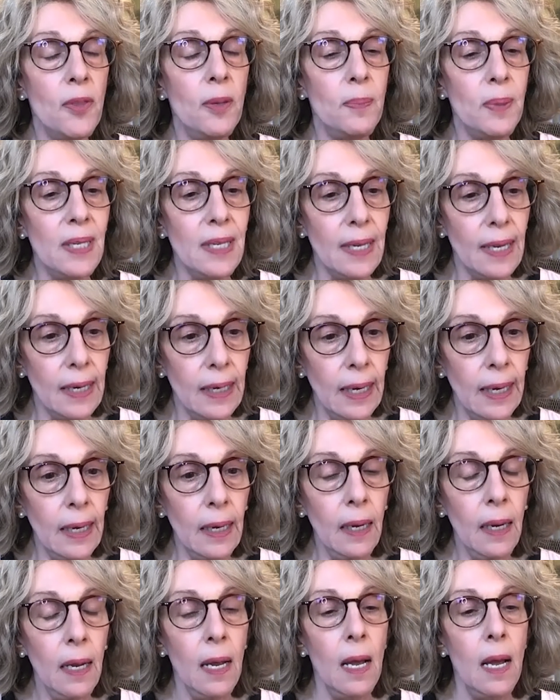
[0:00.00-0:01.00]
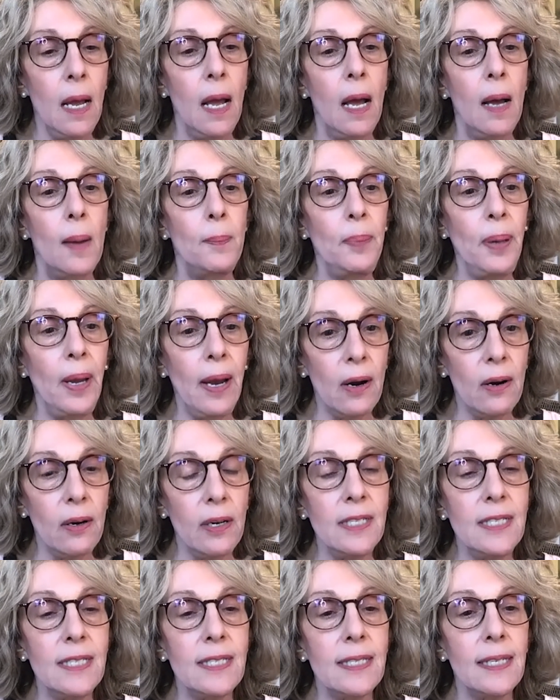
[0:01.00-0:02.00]
the beginning,
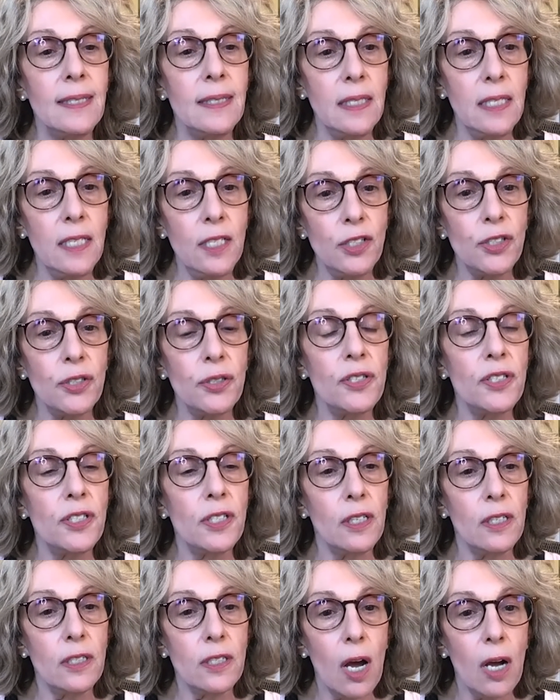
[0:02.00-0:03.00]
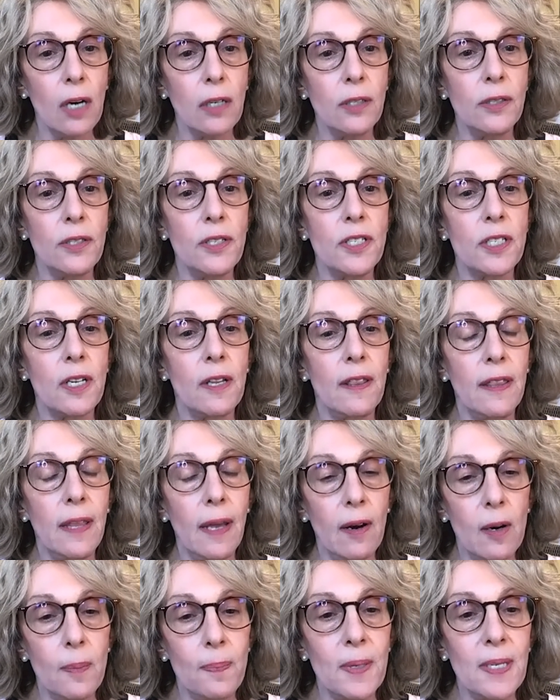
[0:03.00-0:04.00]
parents and teachers and doctors and
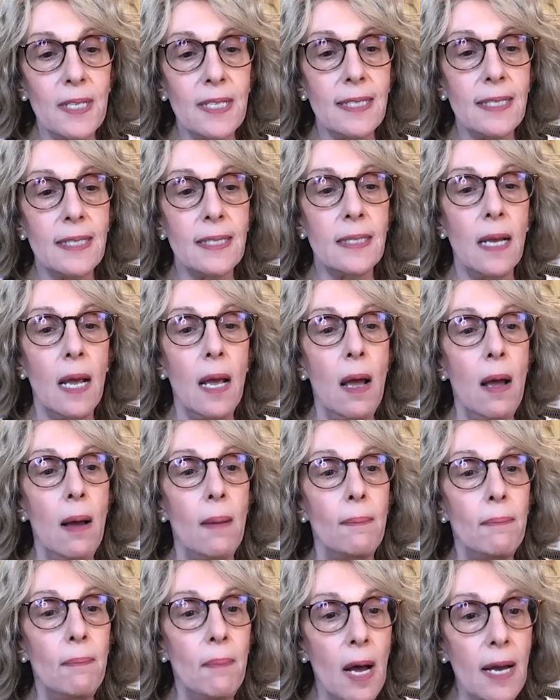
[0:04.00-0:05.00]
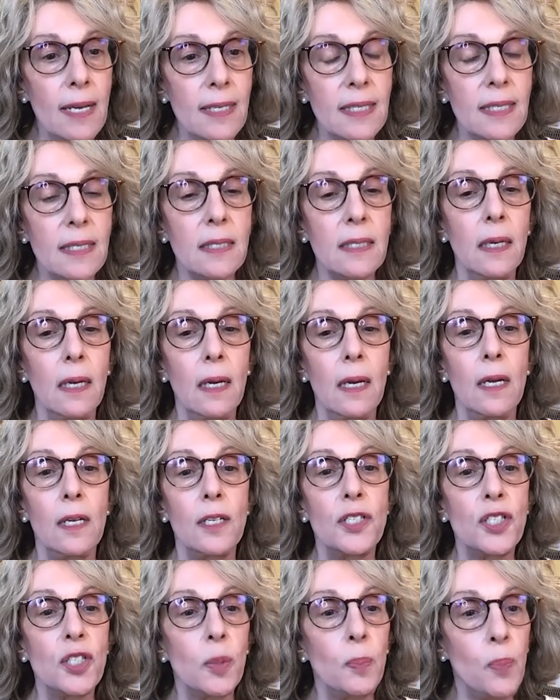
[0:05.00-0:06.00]
therapists must
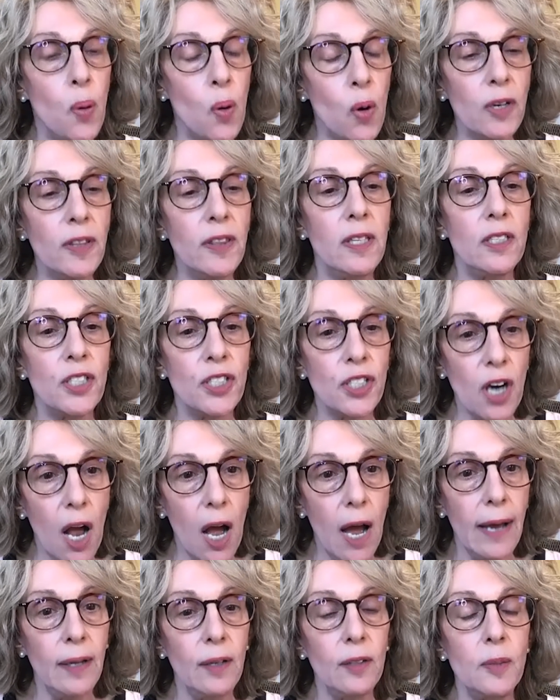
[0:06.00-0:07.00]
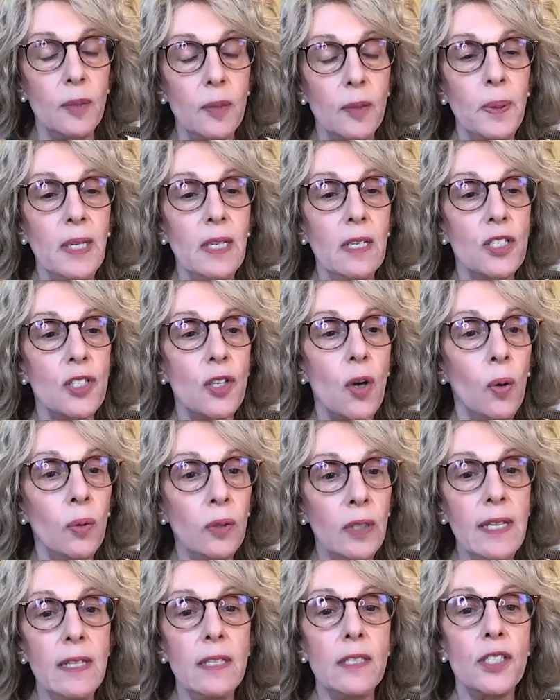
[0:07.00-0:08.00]
support the child because
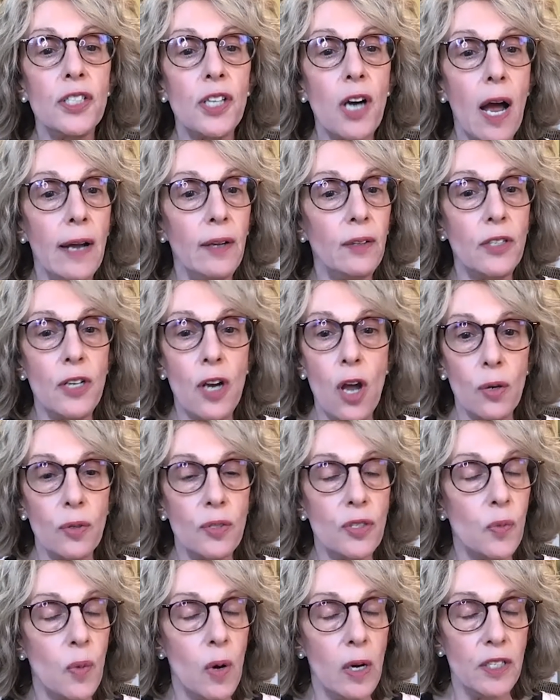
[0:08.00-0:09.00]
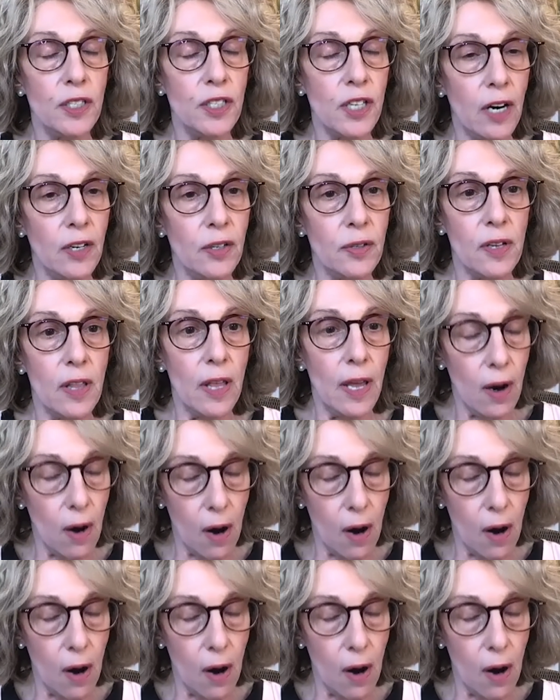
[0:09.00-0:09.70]
only the child knows what gender they